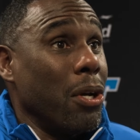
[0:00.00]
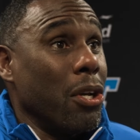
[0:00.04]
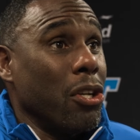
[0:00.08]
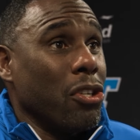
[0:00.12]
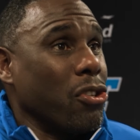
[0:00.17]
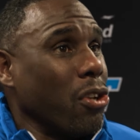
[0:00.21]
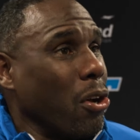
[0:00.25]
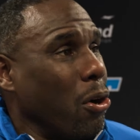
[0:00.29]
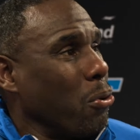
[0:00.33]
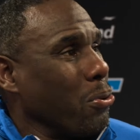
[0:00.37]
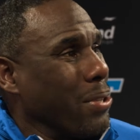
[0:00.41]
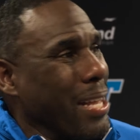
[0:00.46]

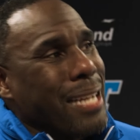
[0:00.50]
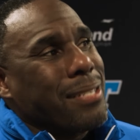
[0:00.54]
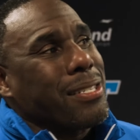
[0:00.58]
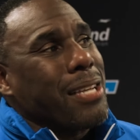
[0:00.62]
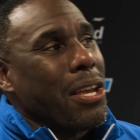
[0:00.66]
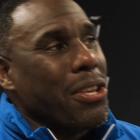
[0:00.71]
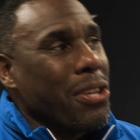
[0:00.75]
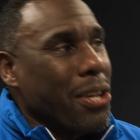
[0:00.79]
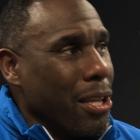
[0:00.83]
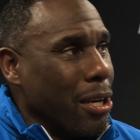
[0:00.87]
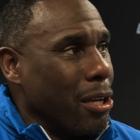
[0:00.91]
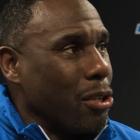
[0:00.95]
So that's
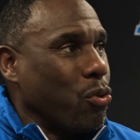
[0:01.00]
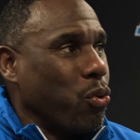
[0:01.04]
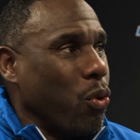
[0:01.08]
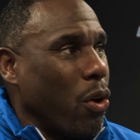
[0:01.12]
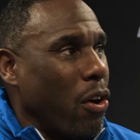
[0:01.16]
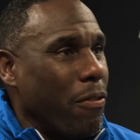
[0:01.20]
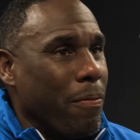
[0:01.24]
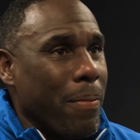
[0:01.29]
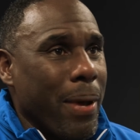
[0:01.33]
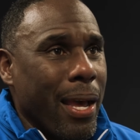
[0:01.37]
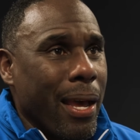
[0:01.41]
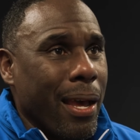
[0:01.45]
how you get a
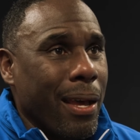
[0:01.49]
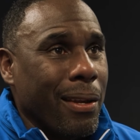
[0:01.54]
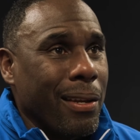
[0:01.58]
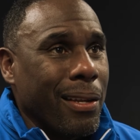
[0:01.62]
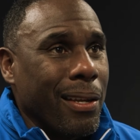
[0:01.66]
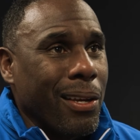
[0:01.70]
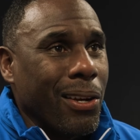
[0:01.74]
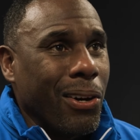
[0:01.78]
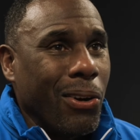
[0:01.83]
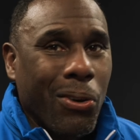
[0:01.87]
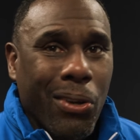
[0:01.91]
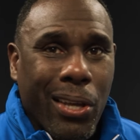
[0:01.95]
12-man,
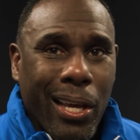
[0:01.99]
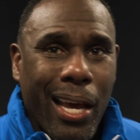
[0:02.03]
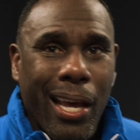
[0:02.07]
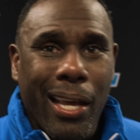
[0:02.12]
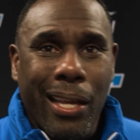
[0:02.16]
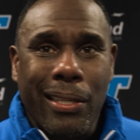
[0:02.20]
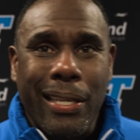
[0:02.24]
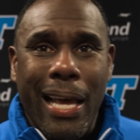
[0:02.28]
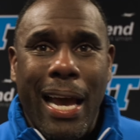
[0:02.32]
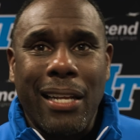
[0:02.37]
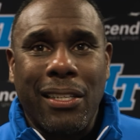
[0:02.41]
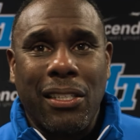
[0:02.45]

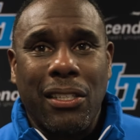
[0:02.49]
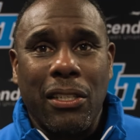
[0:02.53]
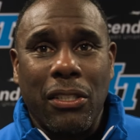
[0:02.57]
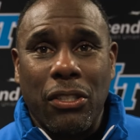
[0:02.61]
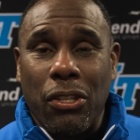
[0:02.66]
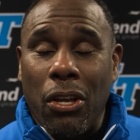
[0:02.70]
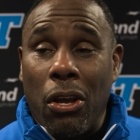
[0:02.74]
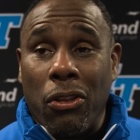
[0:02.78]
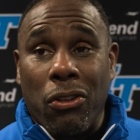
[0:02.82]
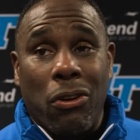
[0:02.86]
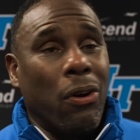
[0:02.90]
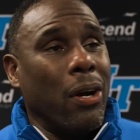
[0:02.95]
okay? That's,
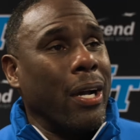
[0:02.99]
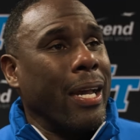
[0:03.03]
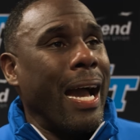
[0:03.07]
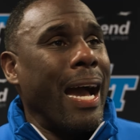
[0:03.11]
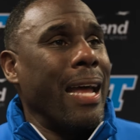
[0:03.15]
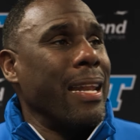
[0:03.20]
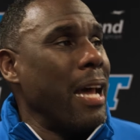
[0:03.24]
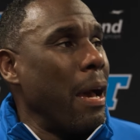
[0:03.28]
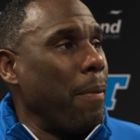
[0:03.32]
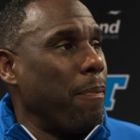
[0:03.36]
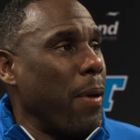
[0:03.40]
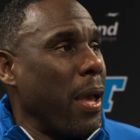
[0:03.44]
you know, a
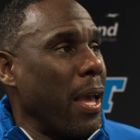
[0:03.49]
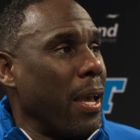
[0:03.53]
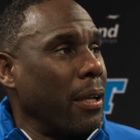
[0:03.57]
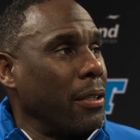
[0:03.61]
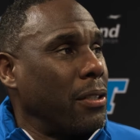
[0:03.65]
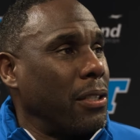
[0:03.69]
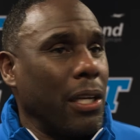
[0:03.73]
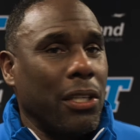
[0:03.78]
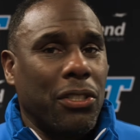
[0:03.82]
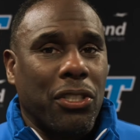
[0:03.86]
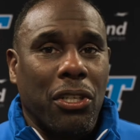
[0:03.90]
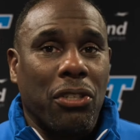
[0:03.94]
guy not paying
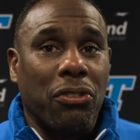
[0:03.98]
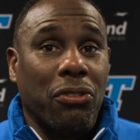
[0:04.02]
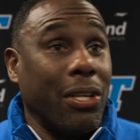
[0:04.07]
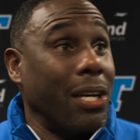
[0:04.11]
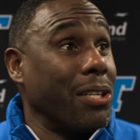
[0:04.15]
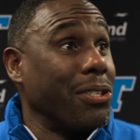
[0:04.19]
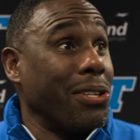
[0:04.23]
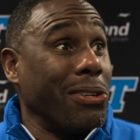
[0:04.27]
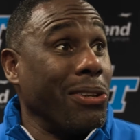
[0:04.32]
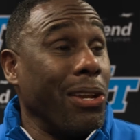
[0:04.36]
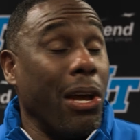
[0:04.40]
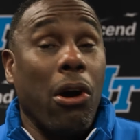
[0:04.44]
attention
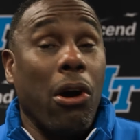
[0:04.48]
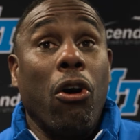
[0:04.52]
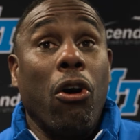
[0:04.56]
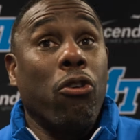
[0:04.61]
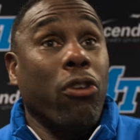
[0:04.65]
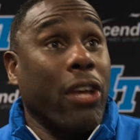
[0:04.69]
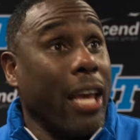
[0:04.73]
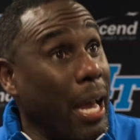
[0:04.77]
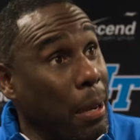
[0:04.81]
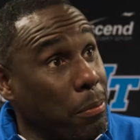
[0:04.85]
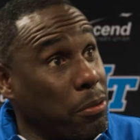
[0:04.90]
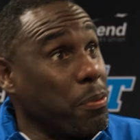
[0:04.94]
doesn't
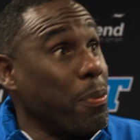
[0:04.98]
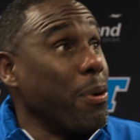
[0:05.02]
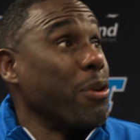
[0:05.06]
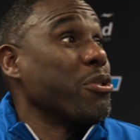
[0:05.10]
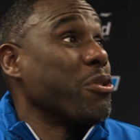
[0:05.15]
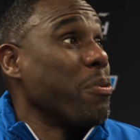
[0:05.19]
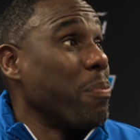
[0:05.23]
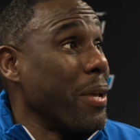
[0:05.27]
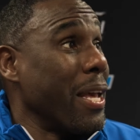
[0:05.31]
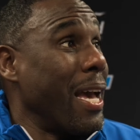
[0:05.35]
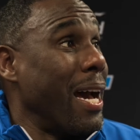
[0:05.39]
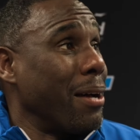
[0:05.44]
okay, I'm
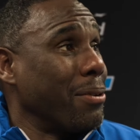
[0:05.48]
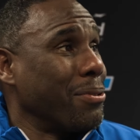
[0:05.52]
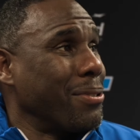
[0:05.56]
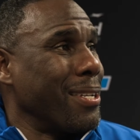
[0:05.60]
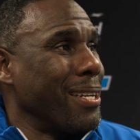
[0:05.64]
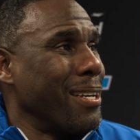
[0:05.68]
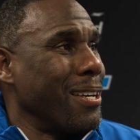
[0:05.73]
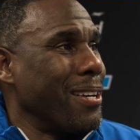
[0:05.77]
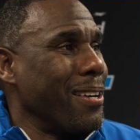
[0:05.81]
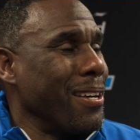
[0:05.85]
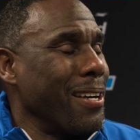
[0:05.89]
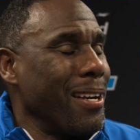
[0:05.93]
supposed to be out
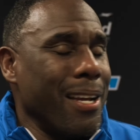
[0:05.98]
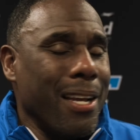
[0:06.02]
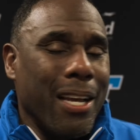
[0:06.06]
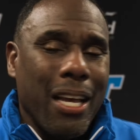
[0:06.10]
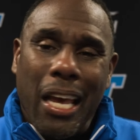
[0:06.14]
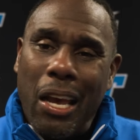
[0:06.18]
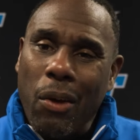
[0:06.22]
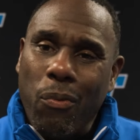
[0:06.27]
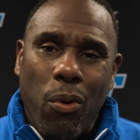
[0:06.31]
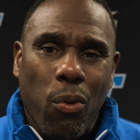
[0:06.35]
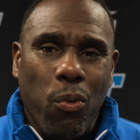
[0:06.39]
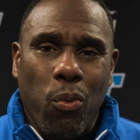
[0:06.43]
there,
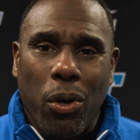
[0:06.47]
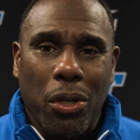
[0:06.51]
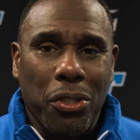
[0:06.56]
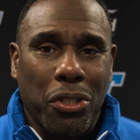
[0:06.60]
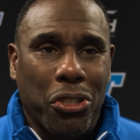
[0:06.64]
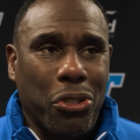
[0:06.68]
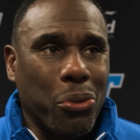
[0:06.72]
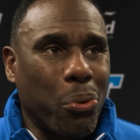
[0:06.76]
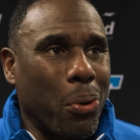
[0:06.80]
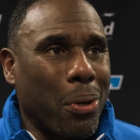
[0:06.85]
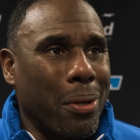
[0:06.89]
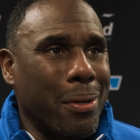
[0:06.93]
and we're one
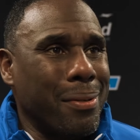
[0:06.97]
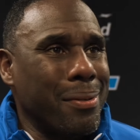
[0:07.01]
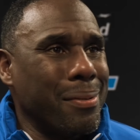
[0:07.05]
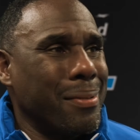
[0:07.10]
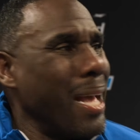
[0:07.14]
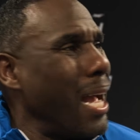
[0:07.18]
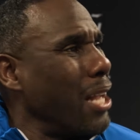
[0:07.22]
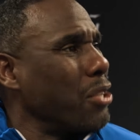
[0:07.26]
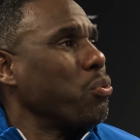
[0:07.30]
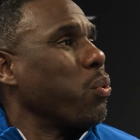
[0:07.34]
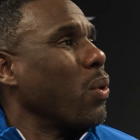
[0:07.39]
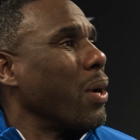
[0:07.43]
short.
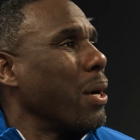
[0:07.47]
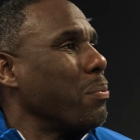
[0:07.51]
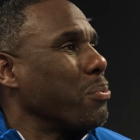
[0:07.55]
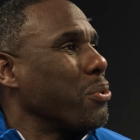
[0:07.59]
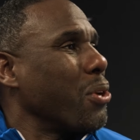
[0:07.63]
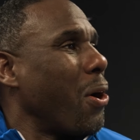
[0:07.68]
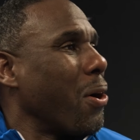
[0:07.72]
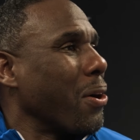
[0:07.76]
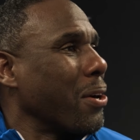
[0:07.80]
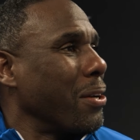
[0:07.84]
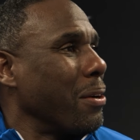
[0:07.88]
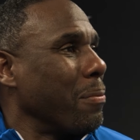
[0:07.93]
That's what I'm
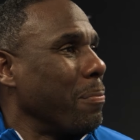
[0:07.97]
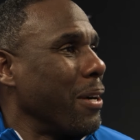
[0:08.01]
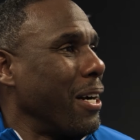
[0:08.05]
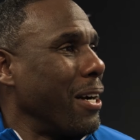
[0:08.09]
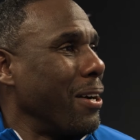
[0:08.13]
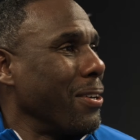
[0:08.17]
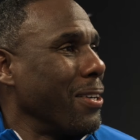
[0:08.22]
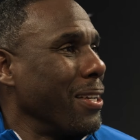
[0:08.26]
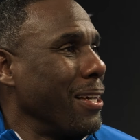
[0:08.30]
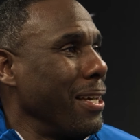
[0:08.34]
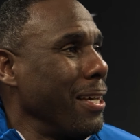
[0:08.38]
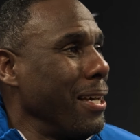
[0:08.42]
talking
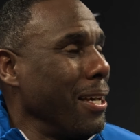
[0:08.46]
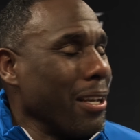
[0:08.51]
about.